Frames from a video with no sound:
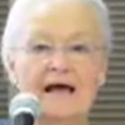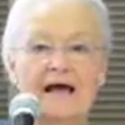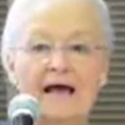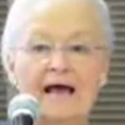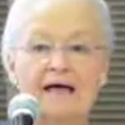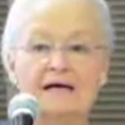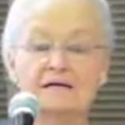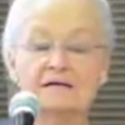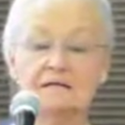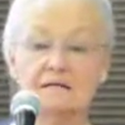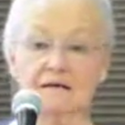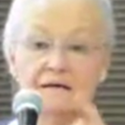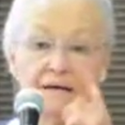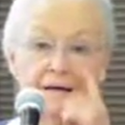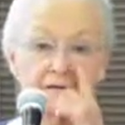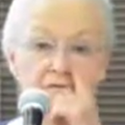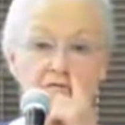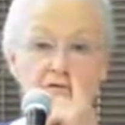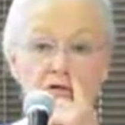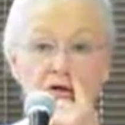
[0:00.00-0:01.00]
And
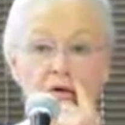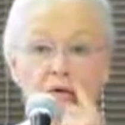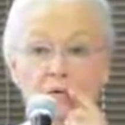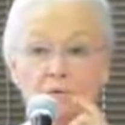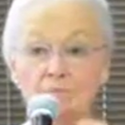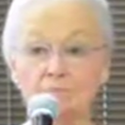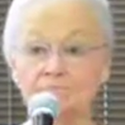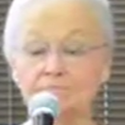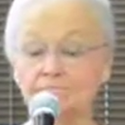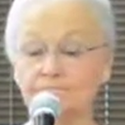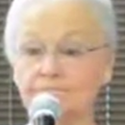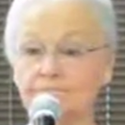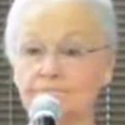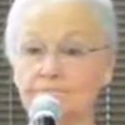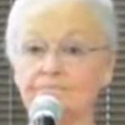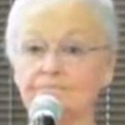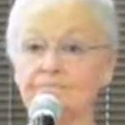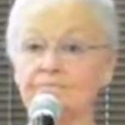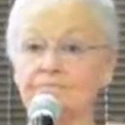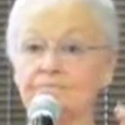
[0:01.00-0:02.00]
so
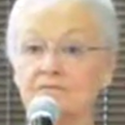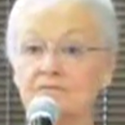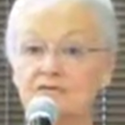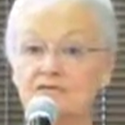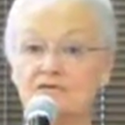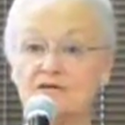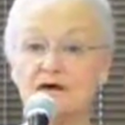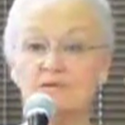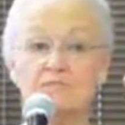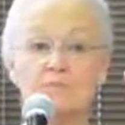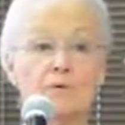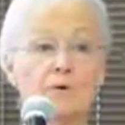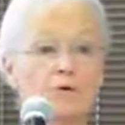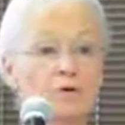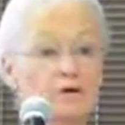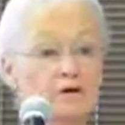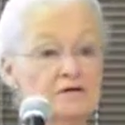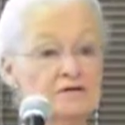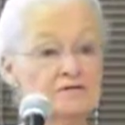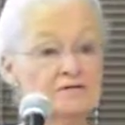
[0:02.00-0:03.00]
the South
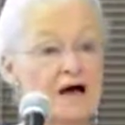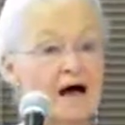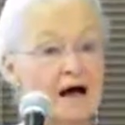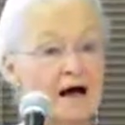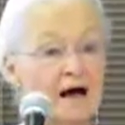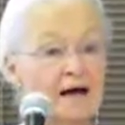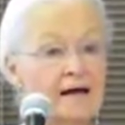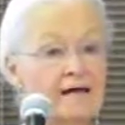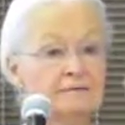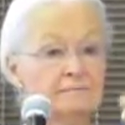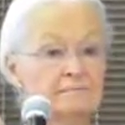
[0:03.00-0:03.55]
Pole is high,